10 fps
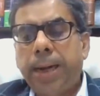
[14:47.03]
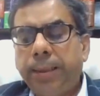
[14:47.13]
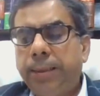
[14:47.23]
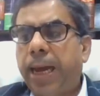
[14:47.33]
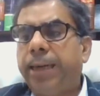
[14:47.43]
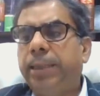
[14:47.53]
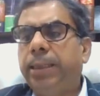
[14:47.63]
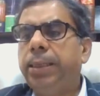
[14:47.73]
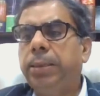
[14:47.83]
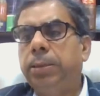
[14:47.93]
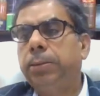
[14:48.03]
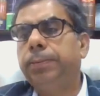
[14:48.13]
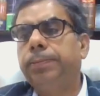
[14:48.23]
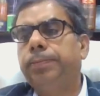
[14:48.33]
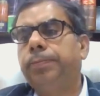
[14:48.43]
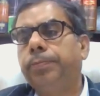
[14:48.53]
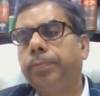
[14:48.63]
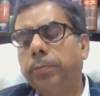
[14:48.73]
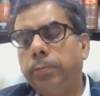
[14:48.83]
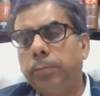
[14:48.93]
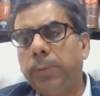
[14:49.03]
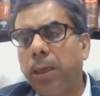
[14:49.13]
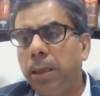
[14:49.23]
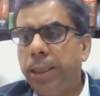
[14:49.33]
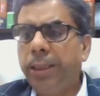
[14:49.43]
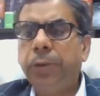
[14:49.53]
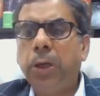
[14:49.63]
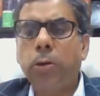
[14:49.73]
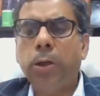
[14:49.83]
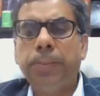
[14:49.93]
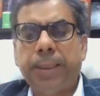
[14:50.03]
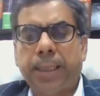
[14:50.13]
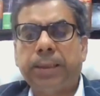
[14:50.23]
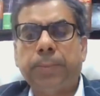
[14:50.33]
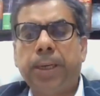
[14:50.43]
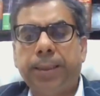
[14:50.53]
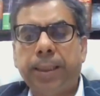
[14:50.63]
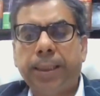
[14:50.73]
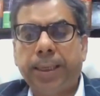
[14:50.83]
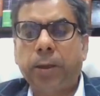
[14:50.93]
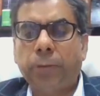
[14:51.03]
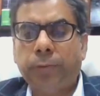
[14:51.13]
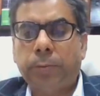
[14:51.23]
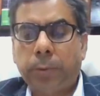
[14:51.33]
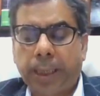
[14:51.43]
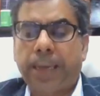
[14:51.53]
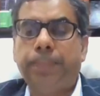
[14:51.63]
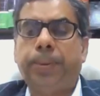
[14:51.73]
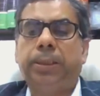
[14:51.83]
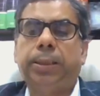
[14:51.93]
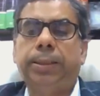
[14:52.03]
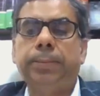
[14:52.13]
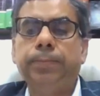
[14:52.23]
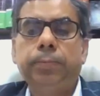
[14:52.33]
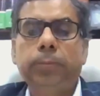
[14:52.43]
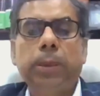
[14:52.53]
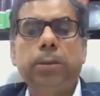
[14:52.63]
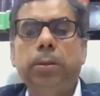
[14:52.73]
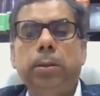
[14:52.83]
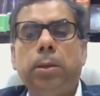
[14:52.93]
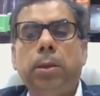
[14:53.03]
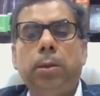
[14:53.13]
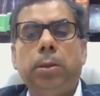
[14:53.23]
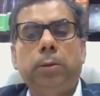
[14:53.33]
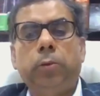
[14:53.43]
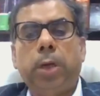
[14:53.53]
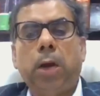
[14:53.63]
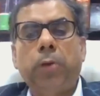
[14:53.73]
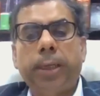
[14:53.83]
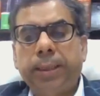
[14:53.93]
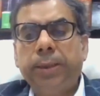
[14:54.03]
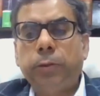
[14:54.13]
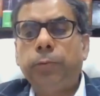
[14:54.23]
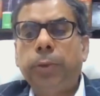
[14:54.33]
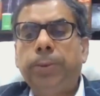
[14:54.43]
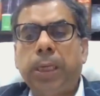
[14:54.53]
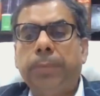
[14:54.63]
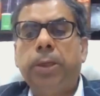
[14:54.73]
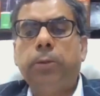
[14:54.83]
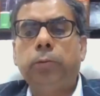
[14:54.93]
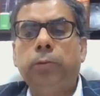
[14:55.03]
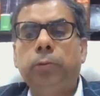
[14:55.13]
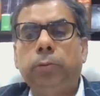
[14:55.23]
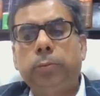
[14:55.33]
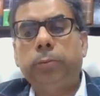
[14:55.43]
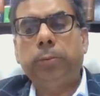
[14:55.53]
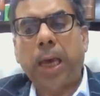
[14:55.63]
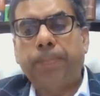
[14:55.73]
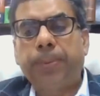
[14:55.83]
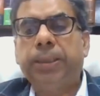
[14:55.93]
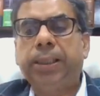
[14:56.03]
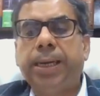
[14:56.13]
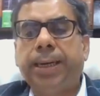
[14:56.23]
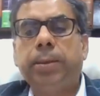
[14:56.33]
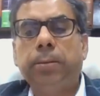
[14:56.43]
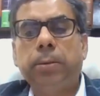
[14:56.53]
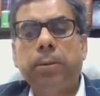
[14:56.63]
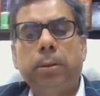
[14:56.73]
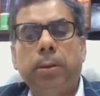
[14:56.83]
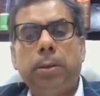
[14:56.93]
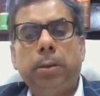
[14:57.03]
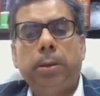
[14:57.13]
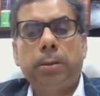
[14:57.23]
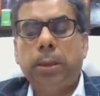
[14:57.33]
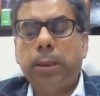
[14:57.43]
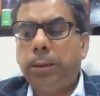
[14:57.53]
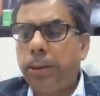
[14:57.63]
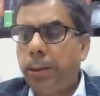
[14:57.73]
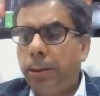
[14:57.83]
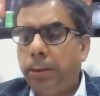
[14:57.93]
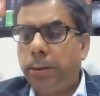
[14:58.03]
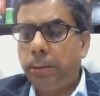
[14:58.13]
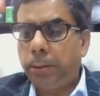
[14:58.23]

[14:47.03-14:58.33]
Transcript: And in that case, it will only be taxable at the rate of 10%. So now I think you will be able to appreciate the